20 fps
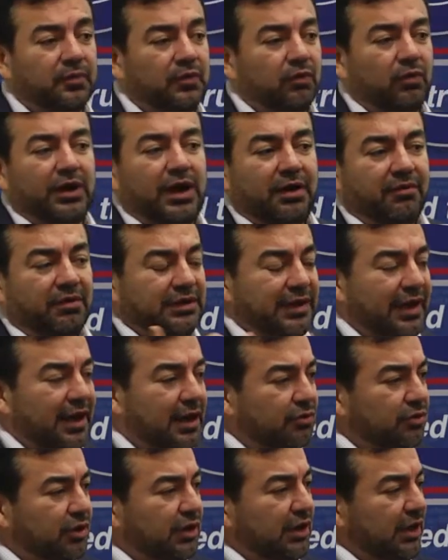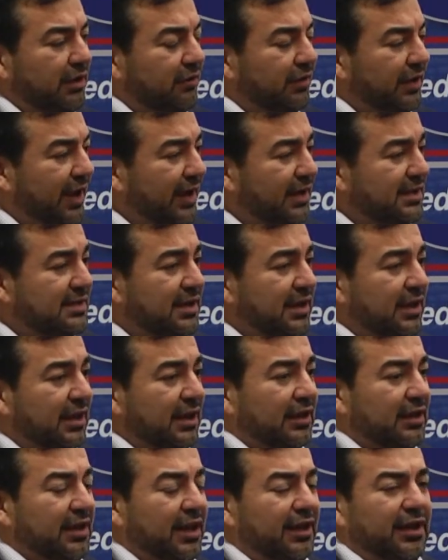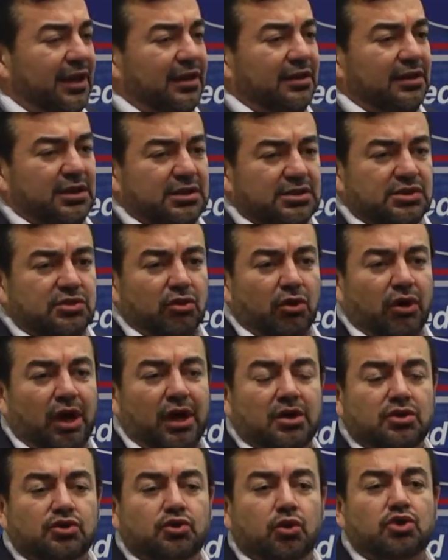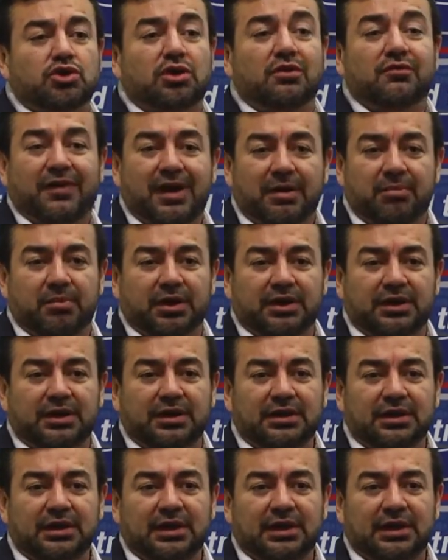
whatever they are doing, evil acts, they can destroy our social fabric.